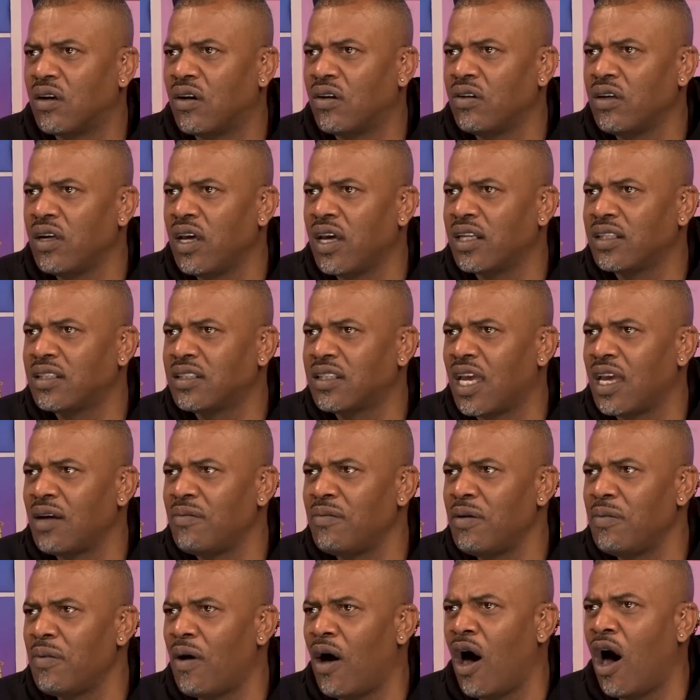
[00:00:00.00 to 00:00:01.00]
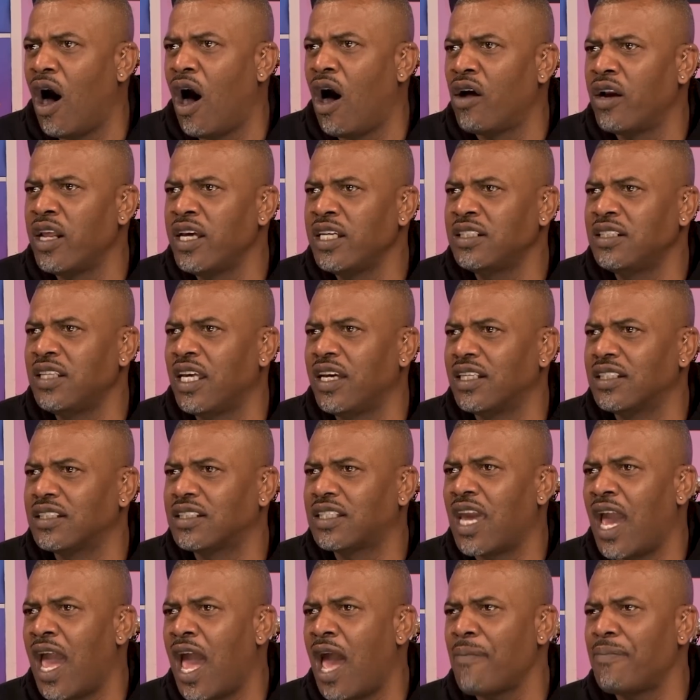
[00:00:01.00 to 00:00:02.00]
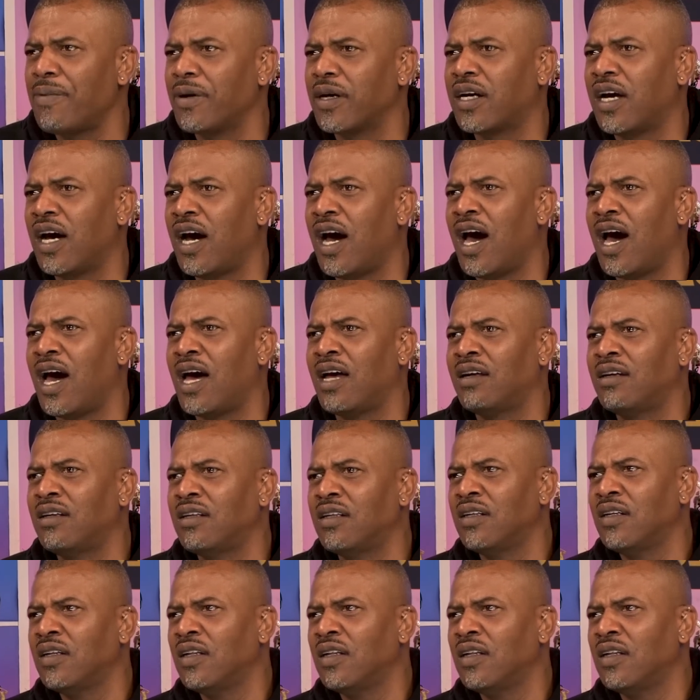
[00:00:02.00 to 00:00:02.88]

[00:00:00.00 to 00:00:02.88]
Oh, yeah, take me. Oh, these capping, huh?